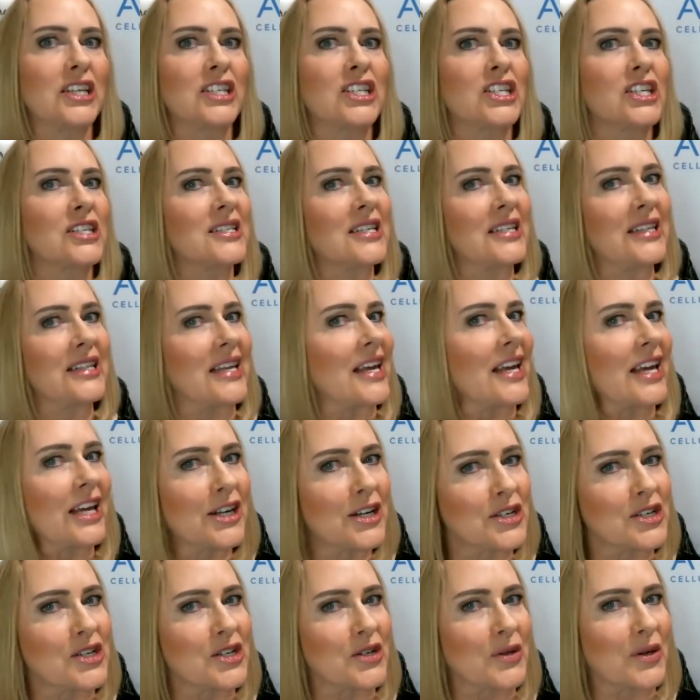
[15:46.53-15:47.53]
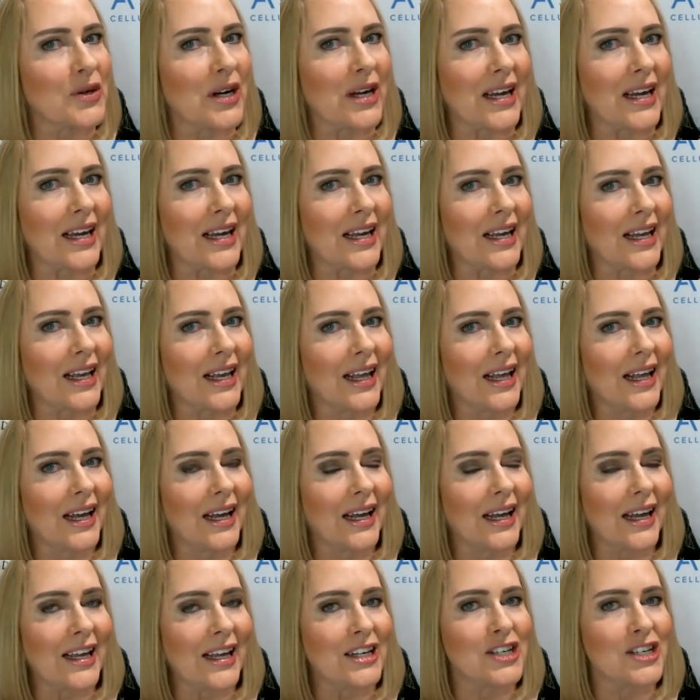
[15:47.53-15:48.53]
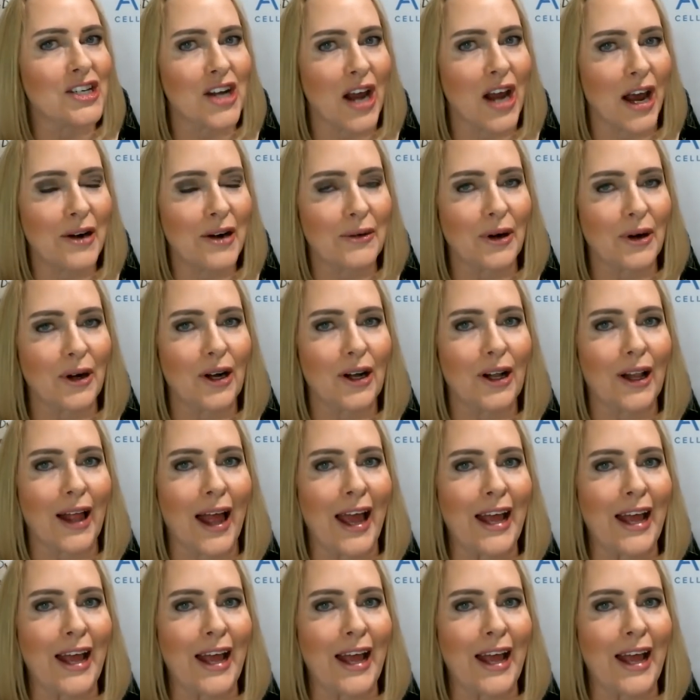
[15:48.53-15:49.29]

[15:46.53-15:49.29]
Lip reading: just in the industry in general.